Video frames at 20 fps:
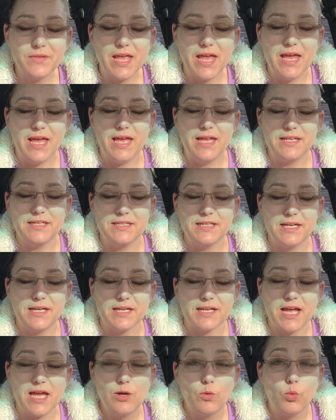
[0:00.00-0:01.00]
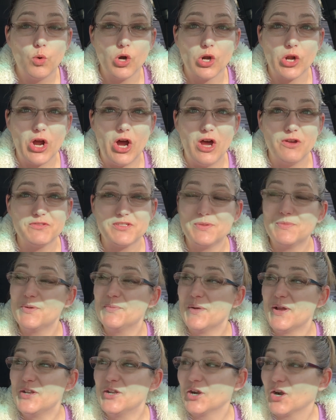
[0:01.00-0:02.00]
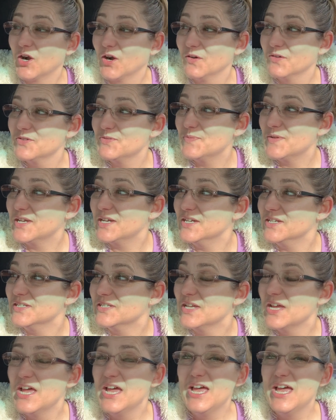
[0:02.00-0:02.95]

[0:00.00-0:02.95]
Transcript: and kind of work off some of my nerves, because